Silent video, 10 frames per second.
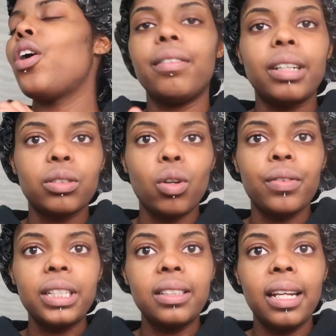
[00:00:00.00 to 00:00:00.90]
earrings
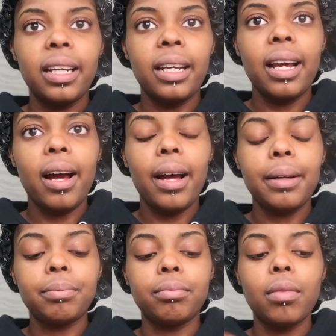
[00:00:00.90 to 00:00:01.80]
obviously
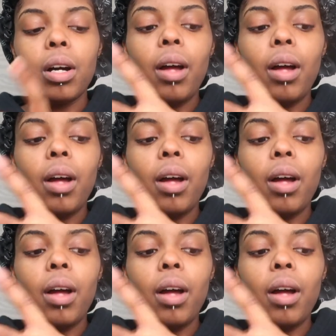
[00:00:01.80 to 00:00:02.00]
um